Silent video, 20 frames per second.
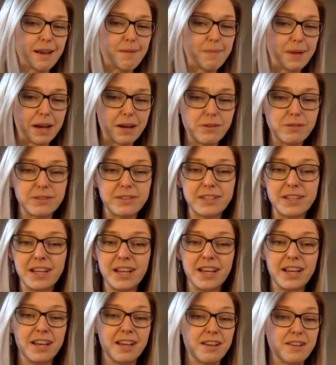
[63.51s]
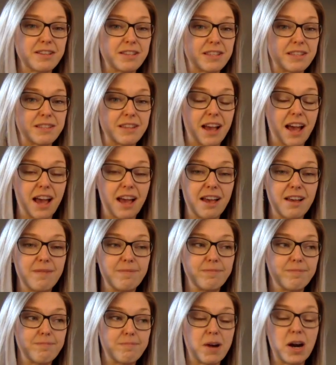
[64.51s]
about
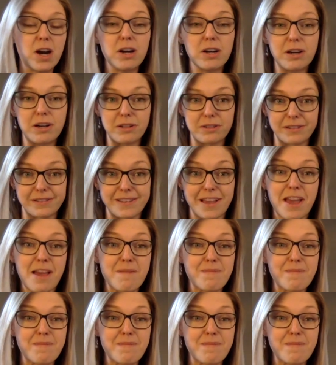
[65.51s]
um, Mars.